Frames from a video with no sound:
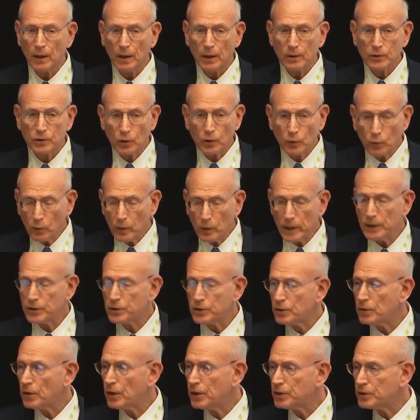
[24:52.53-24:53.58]
to
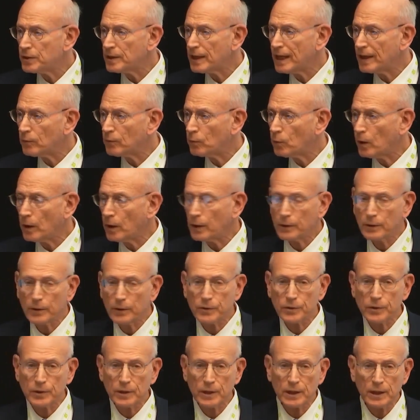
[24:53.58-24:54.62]
research that work to
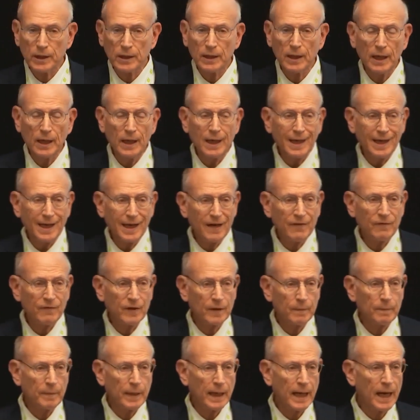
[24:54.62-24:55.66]
see if
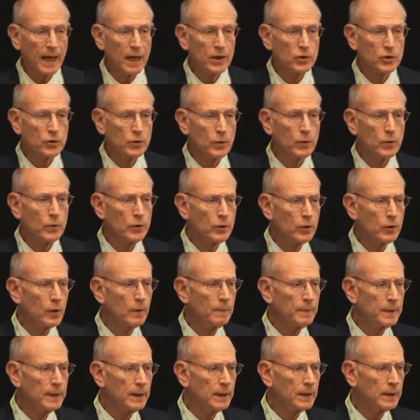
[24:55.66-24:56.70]
it passed through
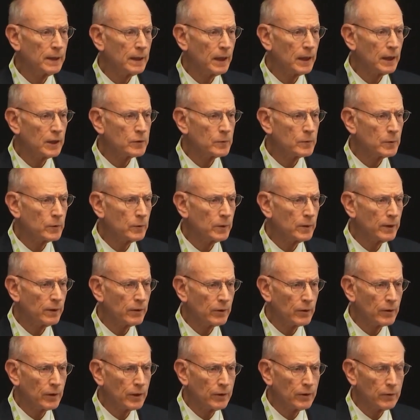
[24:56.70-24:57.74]
European hands between
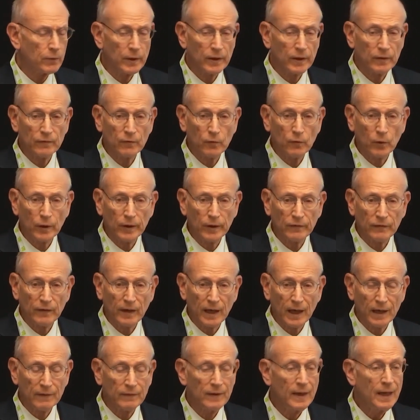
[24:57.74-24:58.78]
33 and
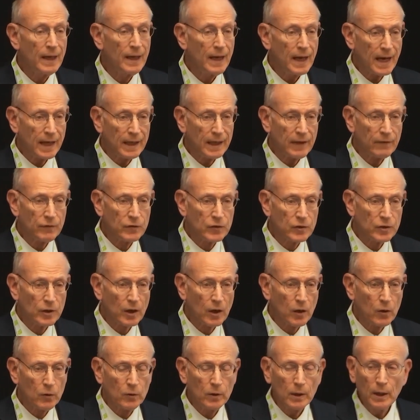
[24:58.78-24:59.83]
45, and if
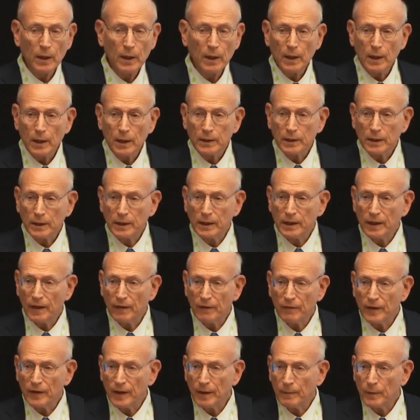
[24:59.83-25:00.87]
so, to
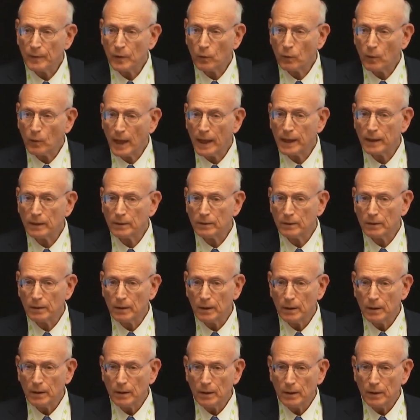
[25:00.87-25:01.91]
give them the right
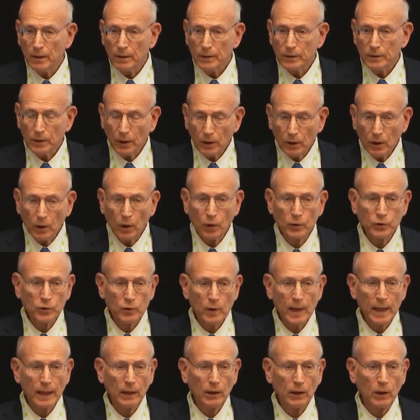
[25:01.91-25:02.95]
to
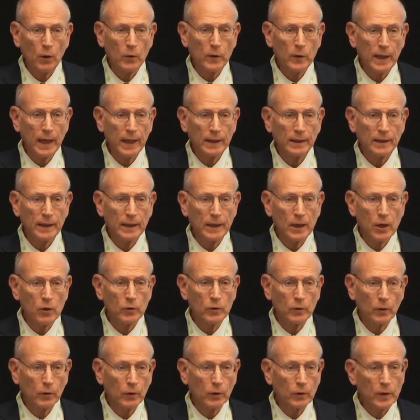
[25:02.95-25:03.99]
try to locate the
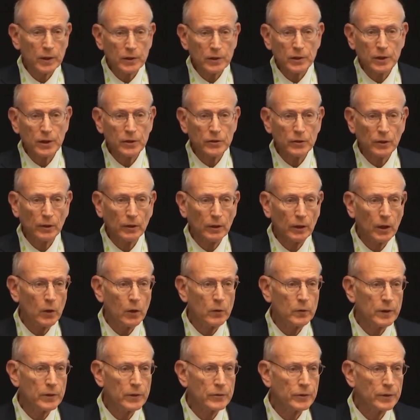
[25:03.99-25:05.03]
owner. Christie's
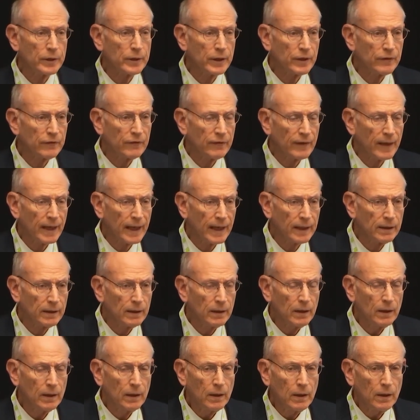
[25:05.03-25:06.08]
alone has identified
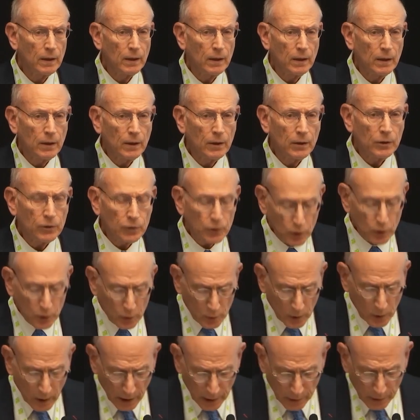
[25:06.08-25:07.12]

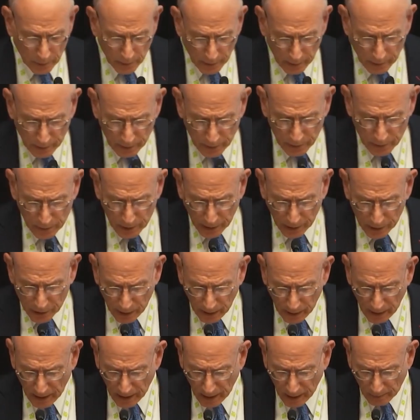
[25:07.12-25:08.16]
200 such
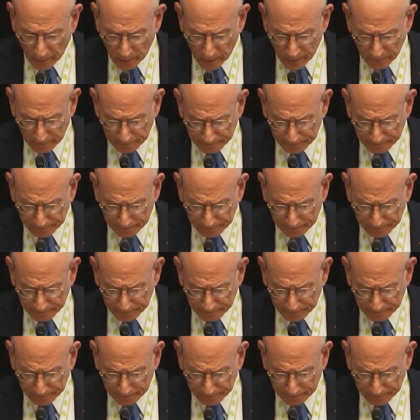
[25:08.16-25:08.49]
claims.